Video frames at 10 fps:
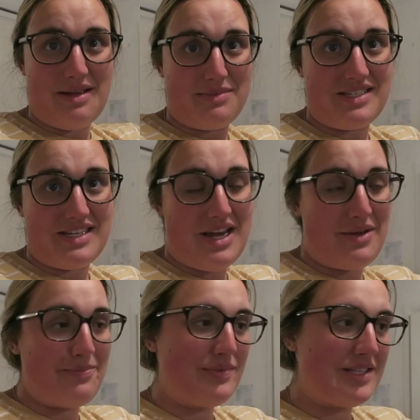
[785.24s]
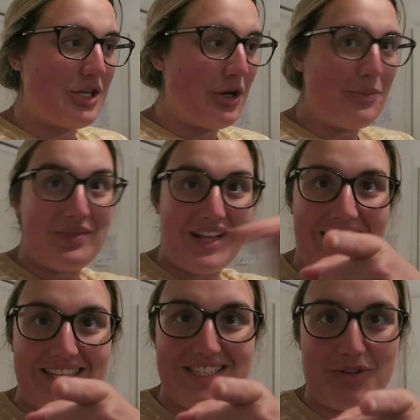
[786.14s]
steps a day. So
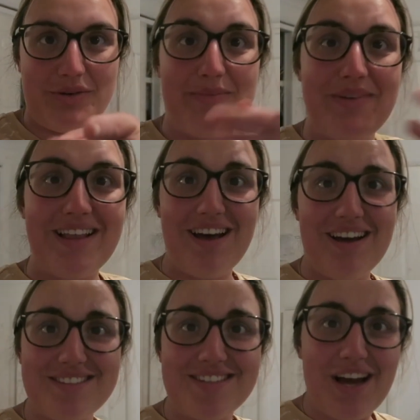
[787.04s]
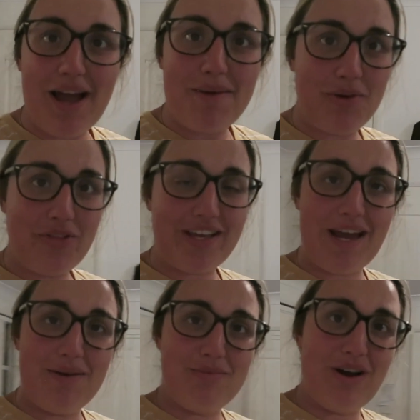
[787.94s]
let's do it. My last time on the
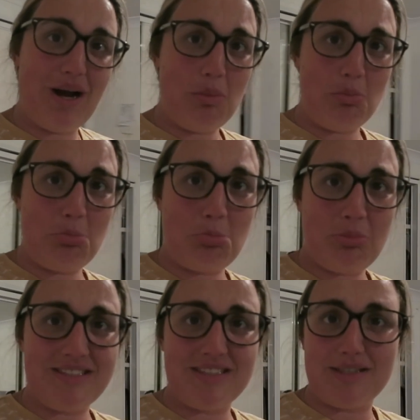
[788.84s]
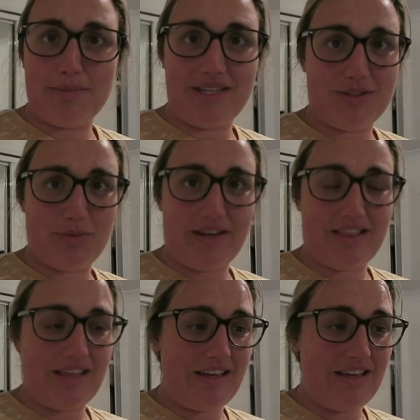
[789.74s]
camera. This is a
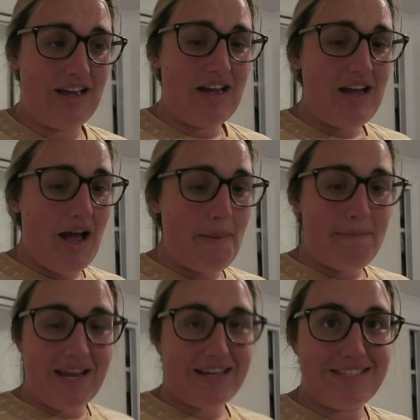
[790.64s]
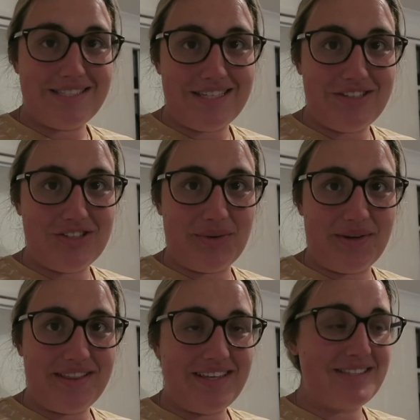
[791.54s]
bittersweet thing. I better continue
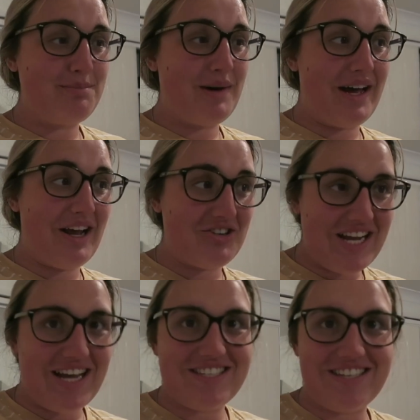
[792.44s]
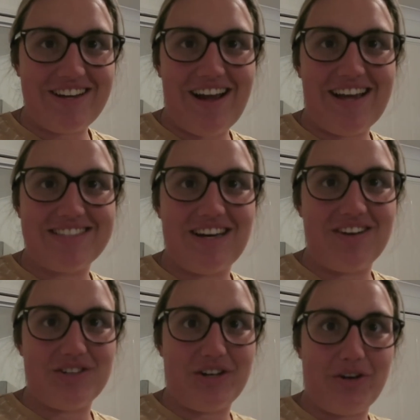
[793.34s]
doing this, but I'll chat to you guys
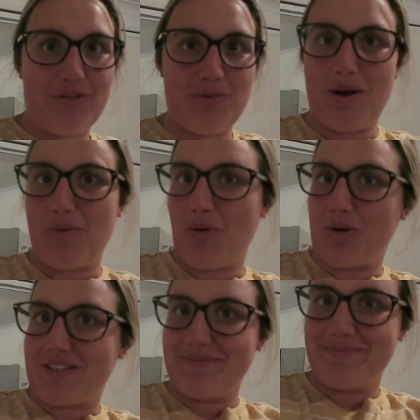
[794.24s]
after I go for my walk.